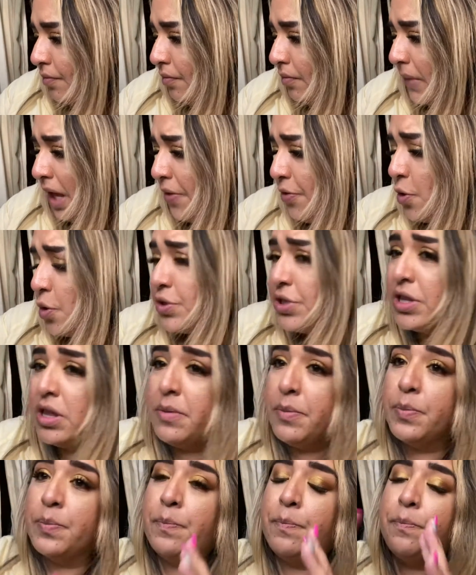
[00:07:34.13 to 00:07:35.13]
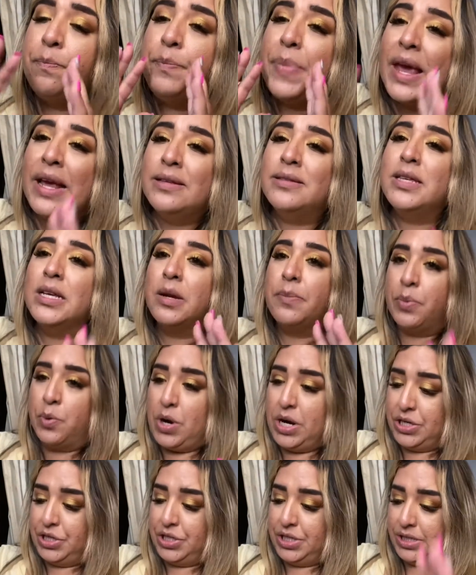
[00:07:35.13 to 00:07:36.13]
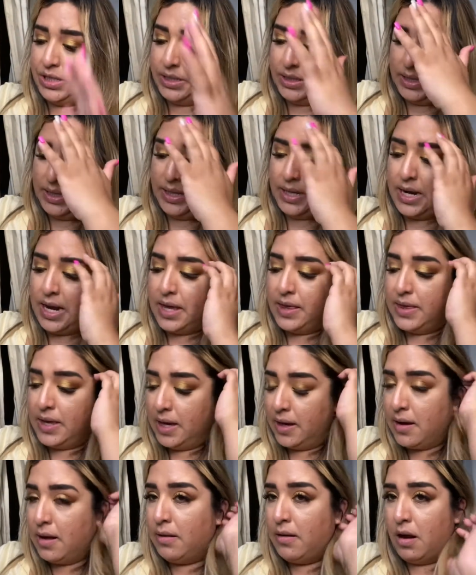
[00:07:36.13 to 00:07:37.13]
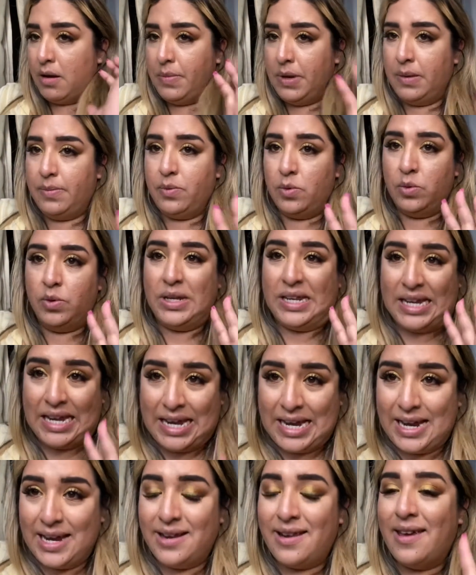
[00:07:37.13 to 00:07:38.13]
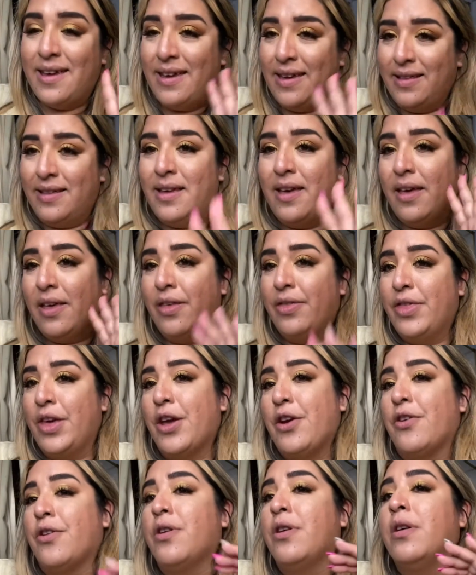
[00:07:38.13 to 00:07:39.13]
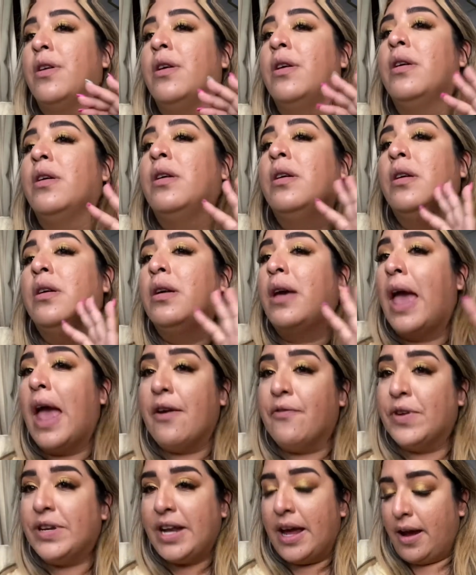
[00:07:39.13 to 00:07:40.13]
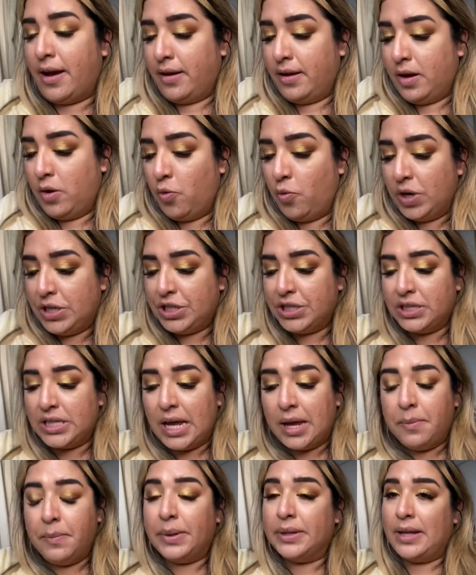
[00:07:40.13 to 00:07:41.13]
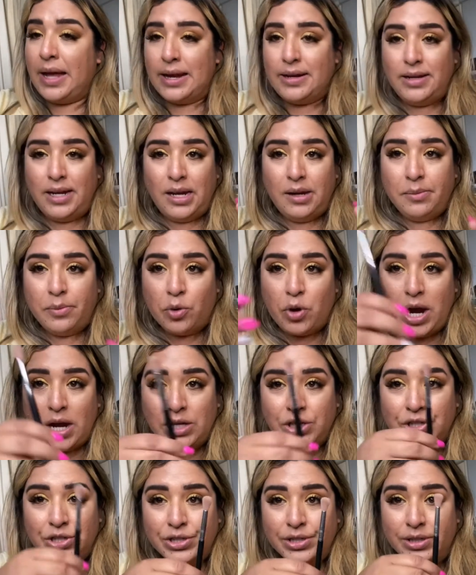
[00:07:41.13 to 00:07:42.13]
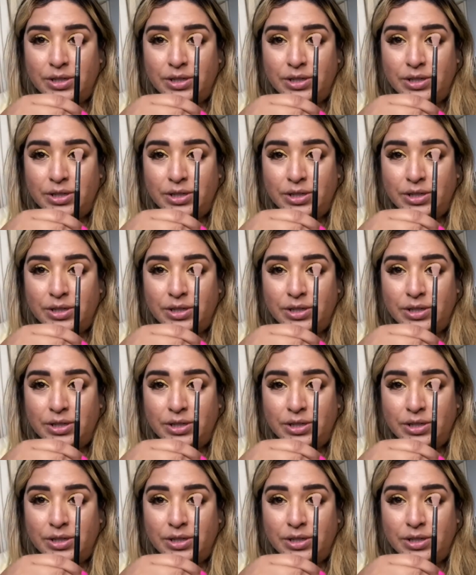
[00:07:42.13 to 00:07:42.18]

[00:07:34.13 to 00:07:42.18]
Those are the basic brushes that I think a lot of people need in their everyday, which is a blending brush